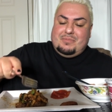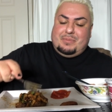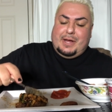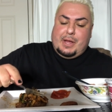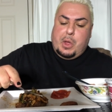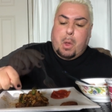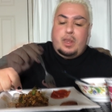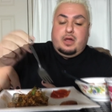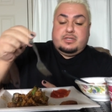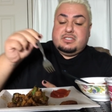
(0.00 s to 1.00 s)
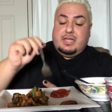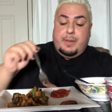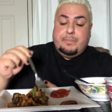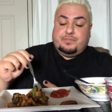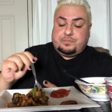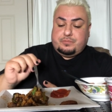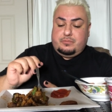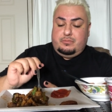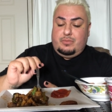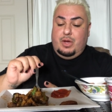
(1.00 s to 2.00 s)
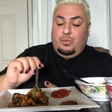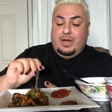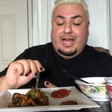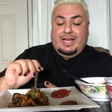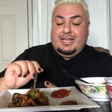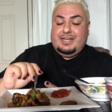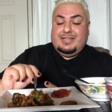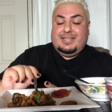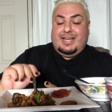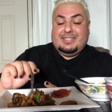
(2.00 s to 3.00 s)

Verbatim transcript: but honestly, what I eat in a day